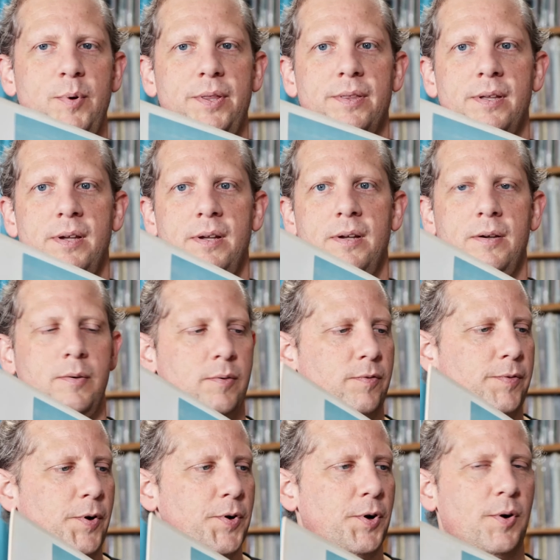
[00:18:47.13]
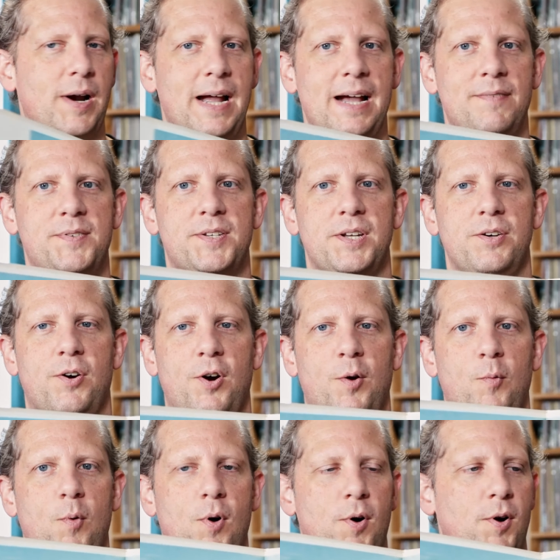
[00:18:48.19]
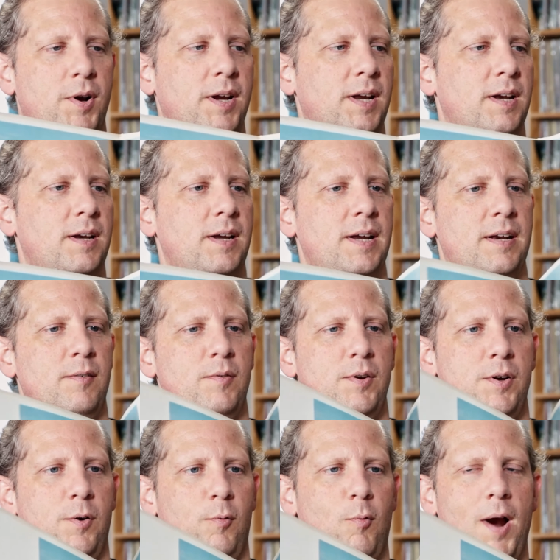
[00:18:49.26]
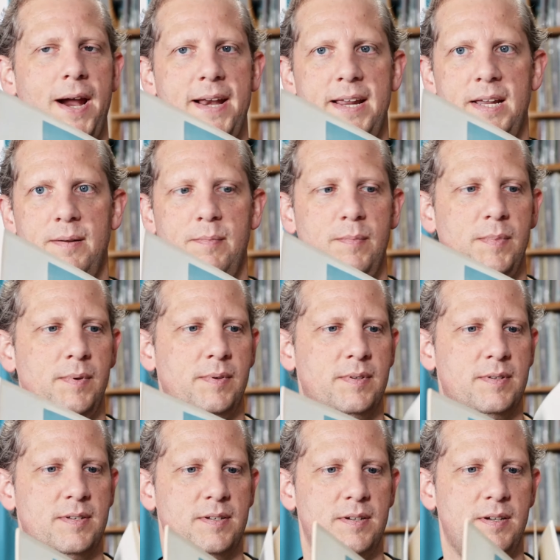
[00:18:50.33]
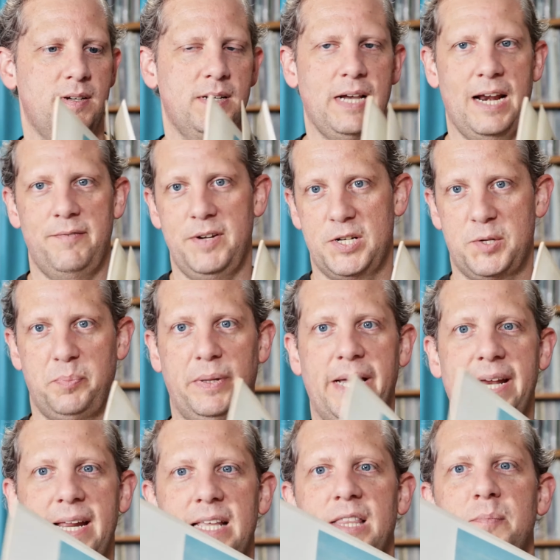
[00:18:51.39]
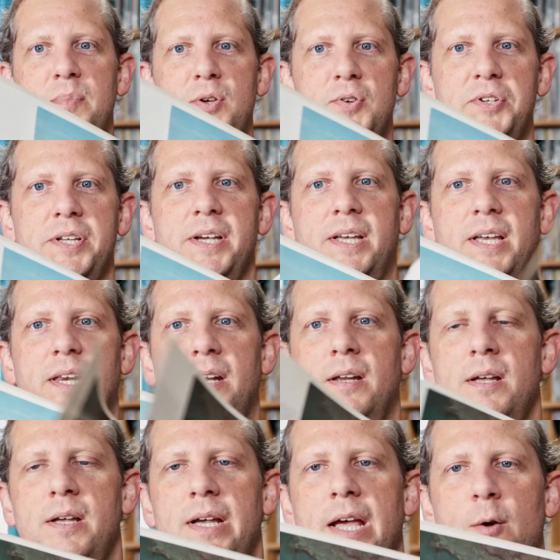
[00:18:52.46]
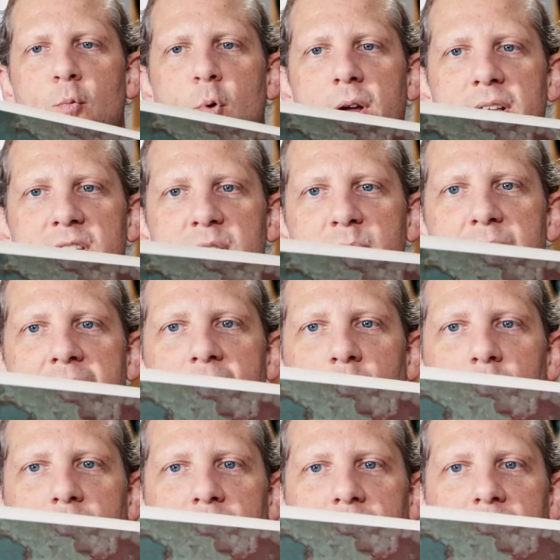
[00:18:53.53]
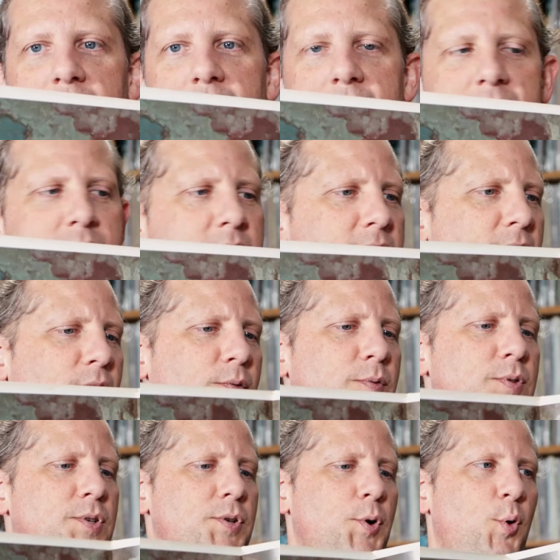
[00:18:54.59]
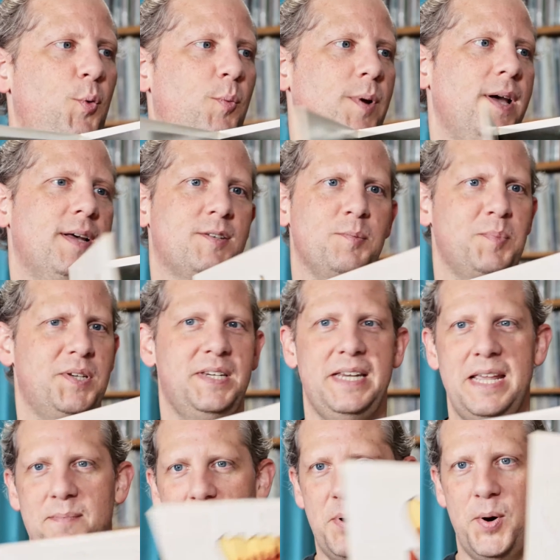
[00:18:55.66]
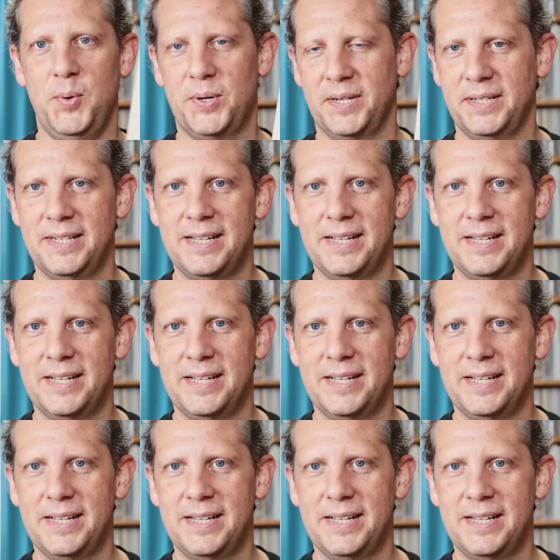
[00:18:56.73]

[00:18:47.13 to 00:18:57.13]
with photographs and artwork and you know, writing kind of explaining the music and what it's about and stuff. So yeah, some steamboat